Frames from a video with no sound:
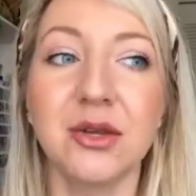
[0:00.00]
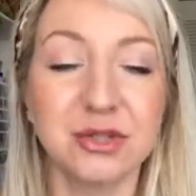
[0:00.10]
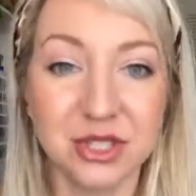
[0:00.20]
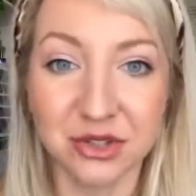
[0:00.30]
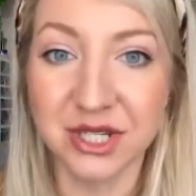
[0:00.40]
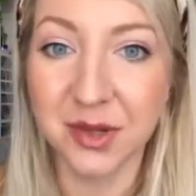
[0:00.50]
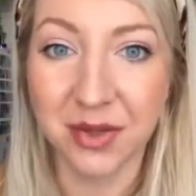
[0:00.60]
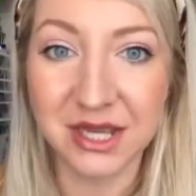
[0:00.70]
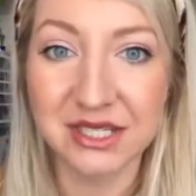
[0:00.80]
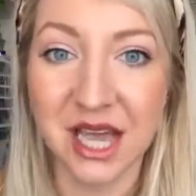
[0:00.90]
you still need to
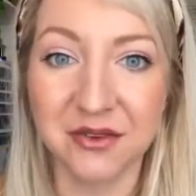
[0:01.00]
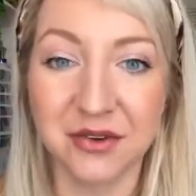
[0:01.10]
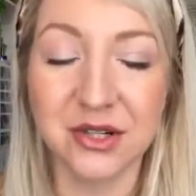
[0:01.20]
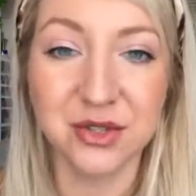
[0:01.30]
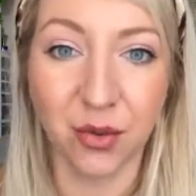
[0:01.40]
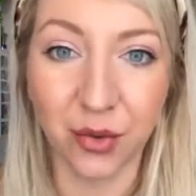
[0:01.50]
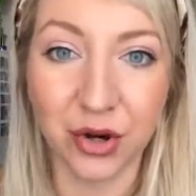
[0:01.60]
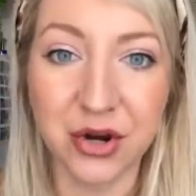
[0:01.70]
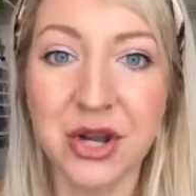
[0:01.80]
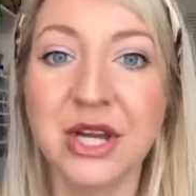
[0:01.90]
place that first
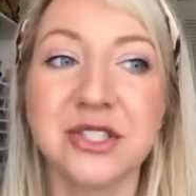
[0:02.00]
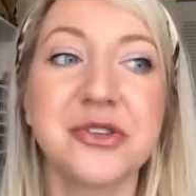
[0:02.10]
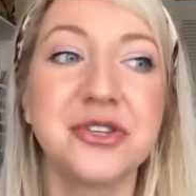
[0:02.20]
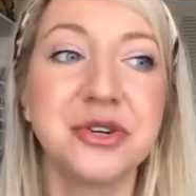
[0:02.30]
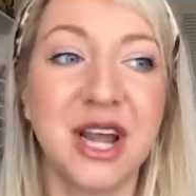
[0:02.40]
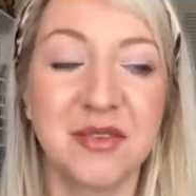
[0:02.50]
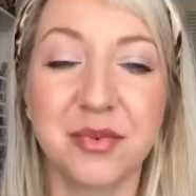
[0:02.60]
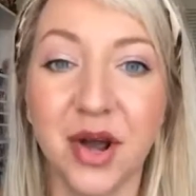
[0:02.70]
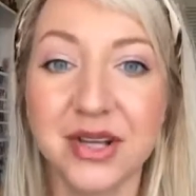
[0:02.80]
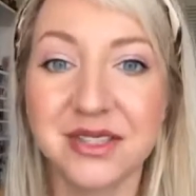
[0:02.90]
order so that you can
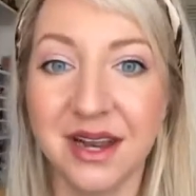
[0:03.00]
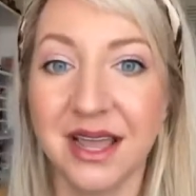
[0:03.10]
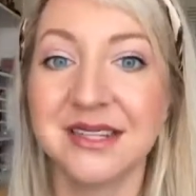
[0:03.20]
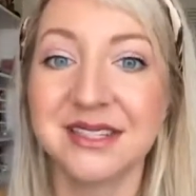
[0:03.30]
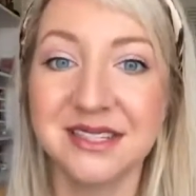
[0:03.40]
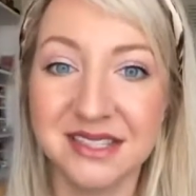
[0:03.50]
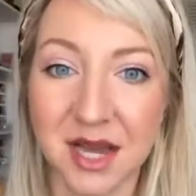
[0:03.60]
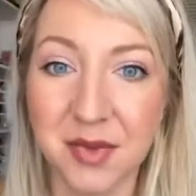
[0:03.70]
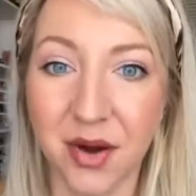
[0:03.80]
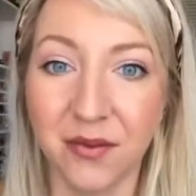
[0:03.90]
have products on hand to
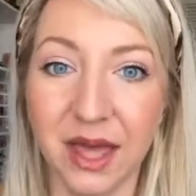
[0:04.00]
demo.